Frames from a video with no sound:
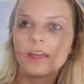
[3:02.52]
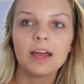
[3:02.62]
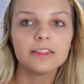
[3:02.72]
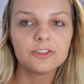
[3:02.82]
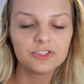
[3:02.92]

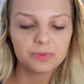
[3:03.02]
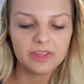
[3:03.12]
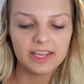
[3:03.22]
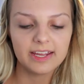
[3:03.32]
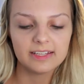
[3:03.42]
And then just with
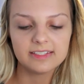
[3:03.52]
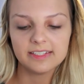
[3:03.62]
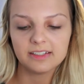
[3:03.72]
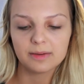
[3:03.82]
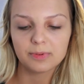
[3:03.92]
a
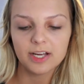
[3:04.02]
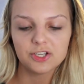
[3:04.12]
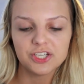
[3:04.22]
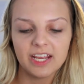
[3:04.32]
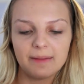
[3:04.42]
concealer
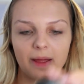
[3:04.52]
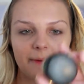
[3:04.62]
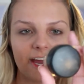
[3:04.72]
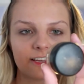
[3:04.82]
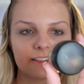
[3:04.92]
brush and my
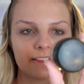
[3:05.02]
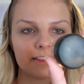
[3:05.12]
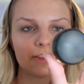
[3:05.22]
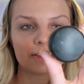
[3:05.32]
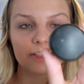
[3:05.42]
MAC
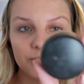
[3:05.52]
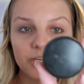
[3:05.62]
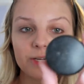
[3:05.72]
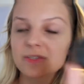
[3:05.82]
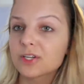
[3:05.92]

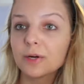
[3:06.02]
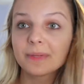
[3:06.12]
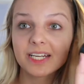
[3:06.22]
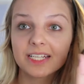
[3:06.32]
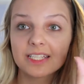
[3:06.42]
Studio
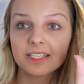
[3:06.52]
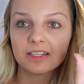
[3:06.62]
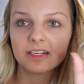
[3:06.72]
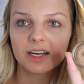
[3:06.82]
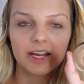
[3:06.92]
Sculpt
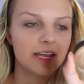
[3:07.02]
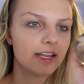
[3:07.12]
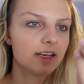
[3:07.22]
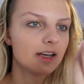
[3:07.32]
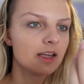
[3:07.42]
Concealer
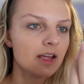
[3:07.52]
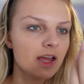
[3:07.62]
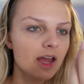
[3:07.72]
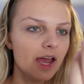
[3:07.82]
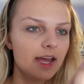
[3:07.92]
in
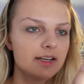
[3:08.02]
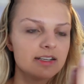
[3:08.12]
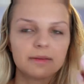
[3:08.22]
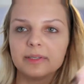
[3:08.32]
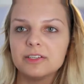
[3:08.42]

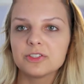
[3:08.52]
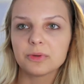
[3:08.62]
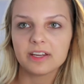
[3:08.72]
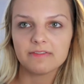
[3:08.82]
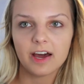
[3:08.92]

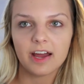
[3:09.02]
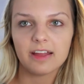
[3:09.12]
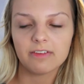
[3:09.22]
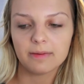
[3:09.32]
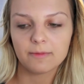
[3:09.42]

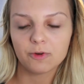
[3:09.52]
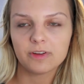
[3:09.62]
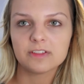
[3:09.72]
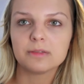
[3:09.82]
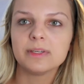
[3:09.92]
NW25, I'm
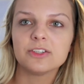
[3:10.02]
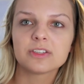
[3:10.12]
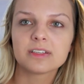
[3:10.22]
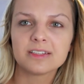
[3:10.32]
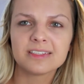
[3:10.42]
going to be
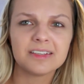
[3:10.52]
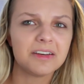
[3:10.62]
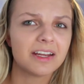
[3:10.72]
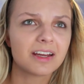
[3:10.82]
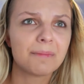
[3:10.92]
just
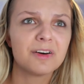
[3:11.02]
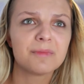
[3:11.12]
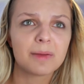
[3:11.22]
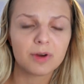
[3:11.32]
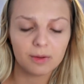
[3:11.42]
concealing a couple of
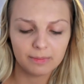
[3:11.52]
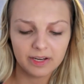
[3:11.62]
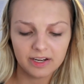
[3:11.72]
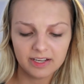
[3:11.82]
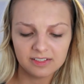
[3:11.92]
my problem
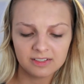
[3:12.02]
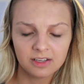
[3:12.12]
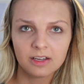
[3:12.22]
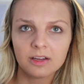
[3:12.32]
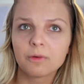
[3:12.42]
areas
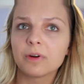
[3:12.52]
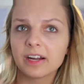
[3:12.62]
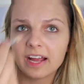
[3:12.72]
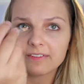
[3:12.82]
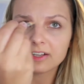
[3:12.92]
where
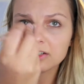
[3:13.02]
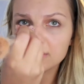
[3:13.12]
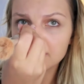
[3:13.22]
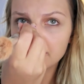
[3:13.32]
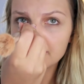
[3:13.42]
I have like a little
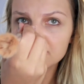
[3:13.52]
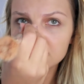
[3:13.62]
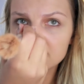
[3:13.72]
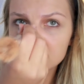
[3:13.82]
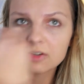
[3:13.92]
bit of
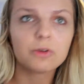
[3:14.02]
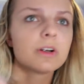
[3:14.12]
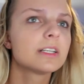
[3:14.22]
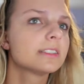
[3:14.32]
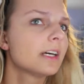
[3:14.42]
blemishes
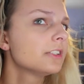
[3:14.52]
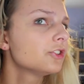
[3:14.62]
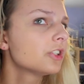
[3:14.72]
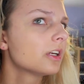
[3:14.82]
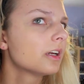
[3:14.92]
or such.